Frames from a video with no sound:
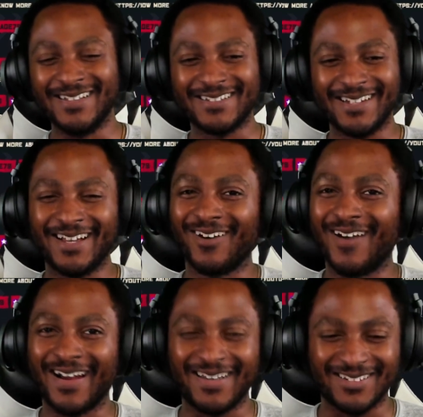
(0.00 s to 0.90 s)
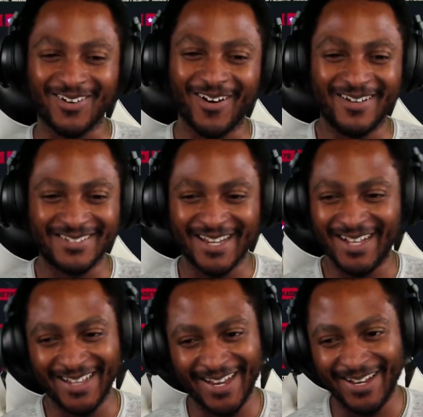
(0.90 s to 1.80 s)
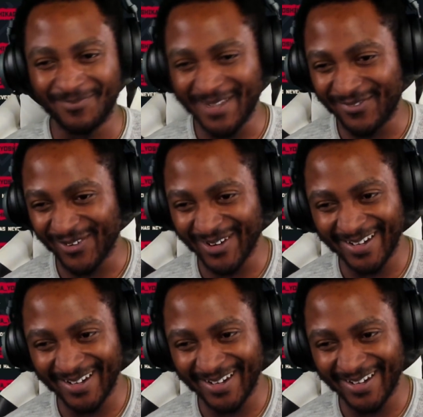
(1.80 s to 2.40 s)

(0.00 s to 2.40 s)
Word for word: This nigga Rocky starting to sound like me for